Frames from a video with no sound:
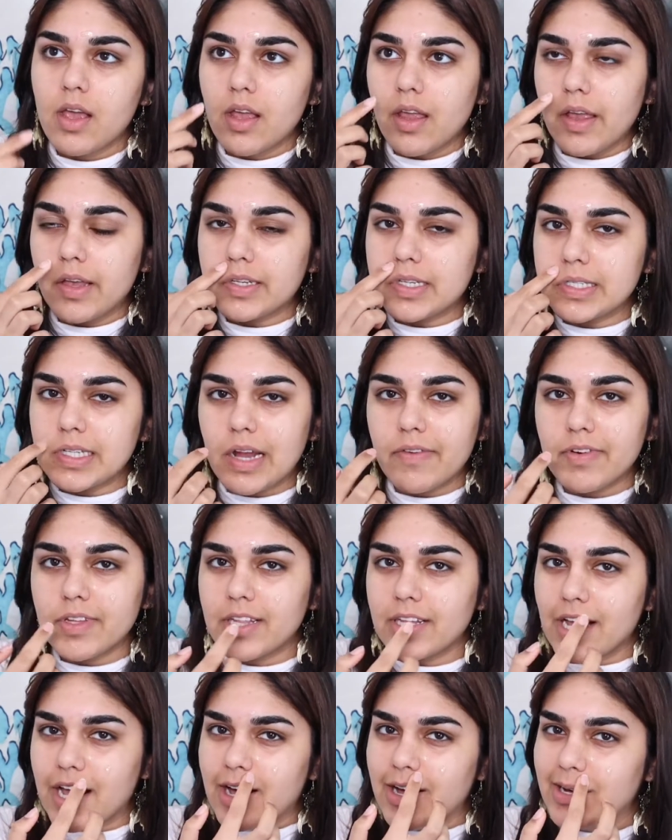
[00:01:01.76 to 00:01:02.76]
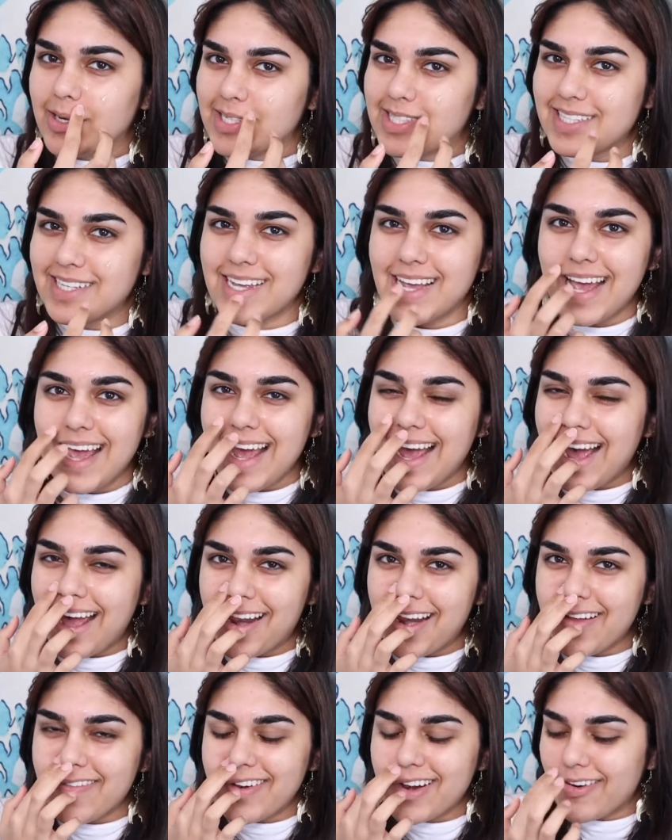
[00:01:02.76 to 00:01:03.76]
it's just everything else. I
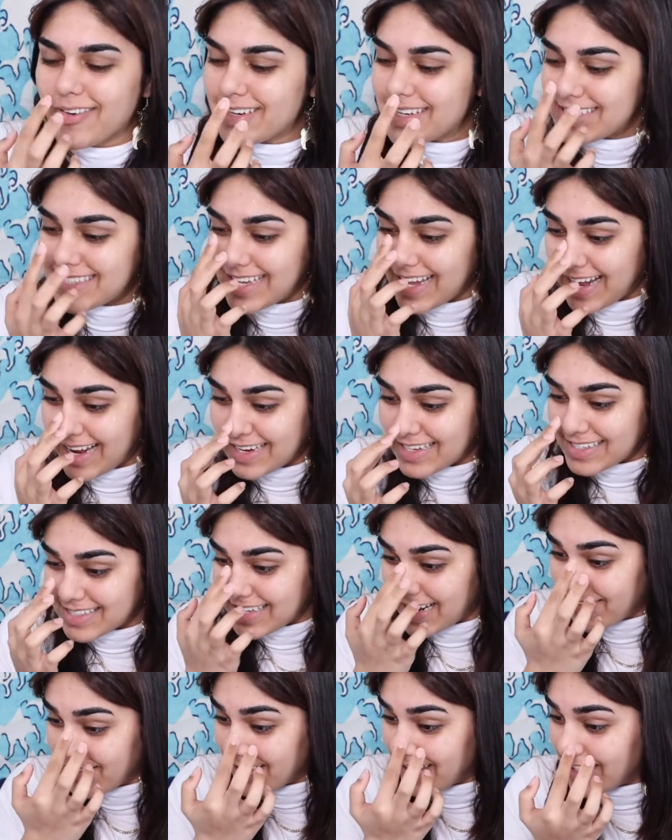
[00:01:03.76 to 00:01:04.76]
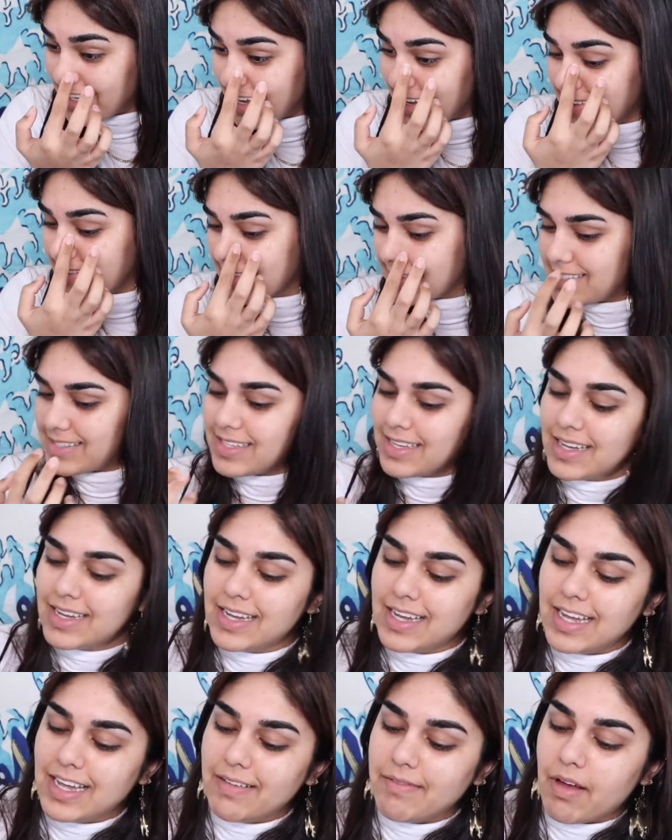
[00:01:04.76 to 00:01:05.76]
don't even know what to say. It's just everything else.
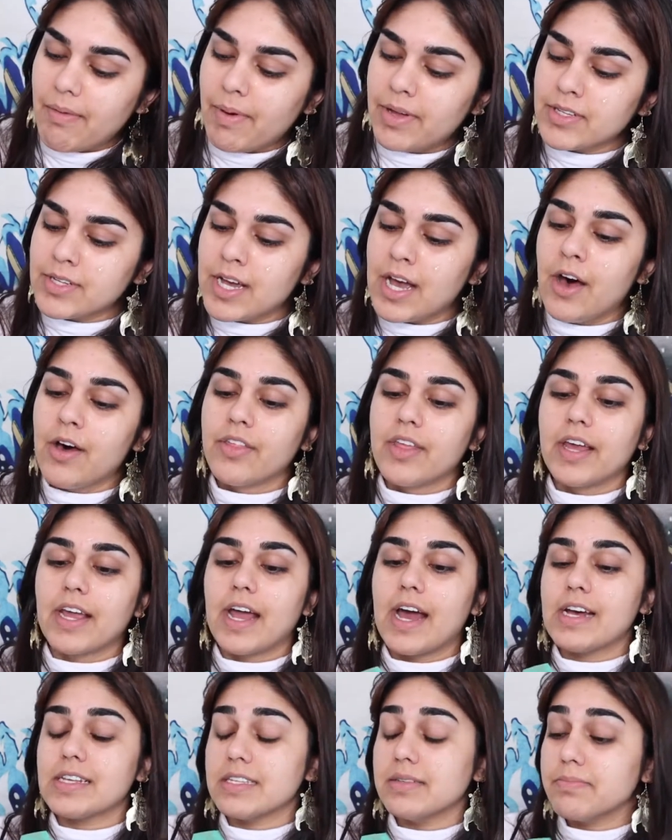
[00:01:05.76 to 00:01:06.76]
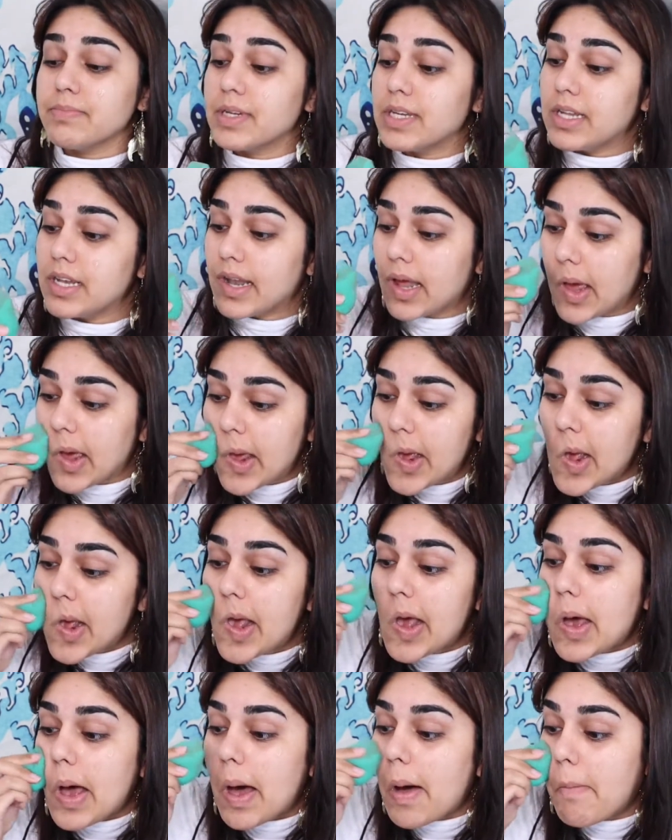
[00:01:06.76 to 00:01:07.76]
My mental health like hasn't been
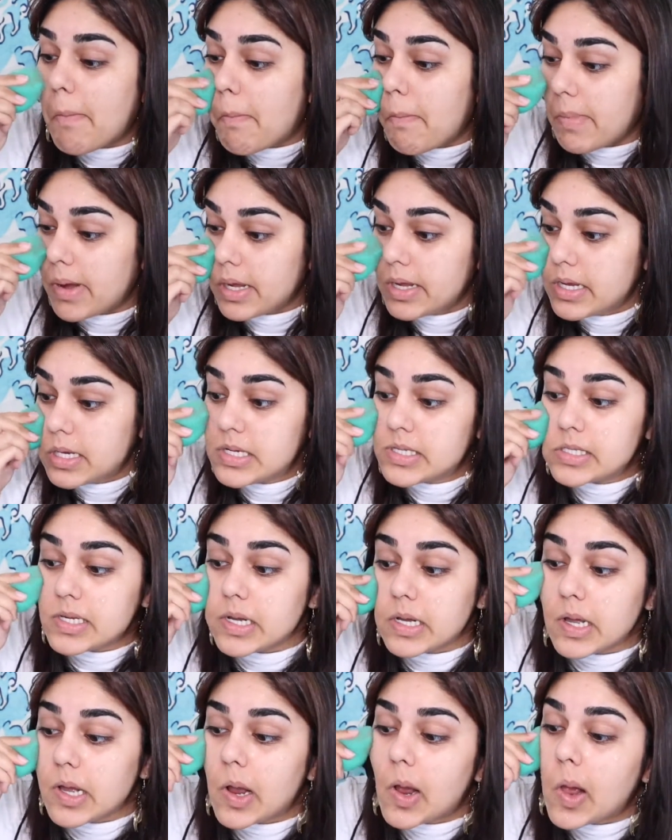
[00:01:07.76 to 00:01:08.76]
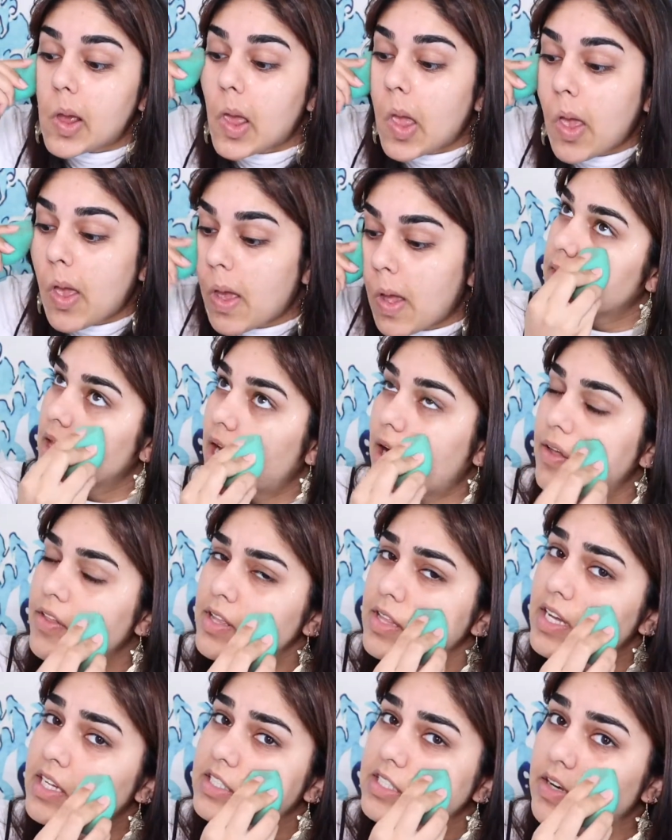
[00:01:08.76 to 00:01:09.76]
amazing. I
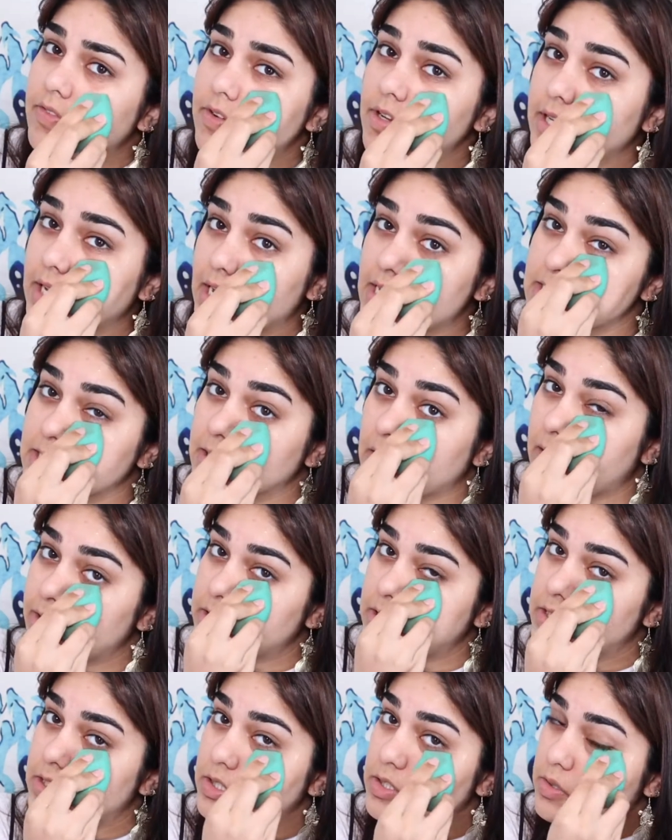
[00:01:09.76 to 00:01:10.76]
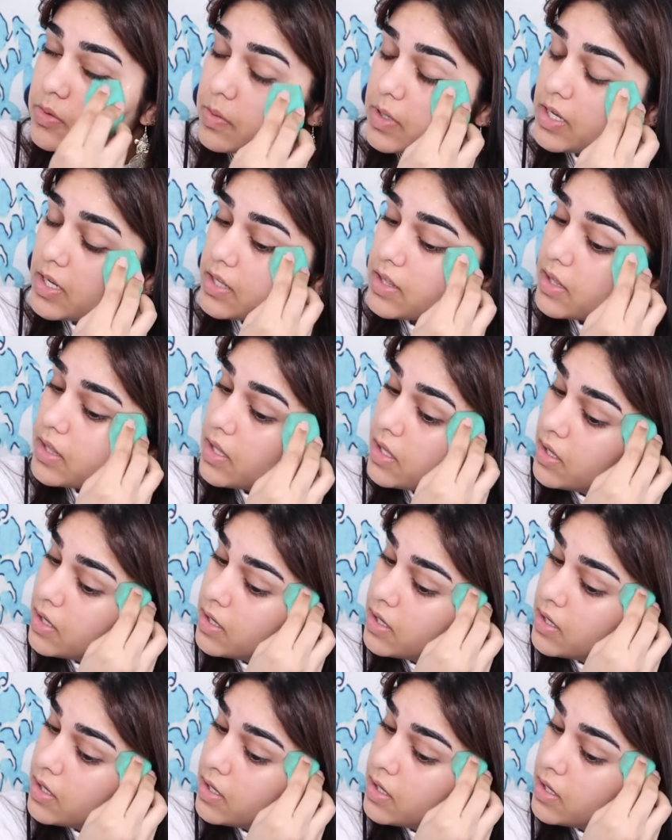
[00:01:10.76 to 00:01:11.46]
think that definitely has a lot to do with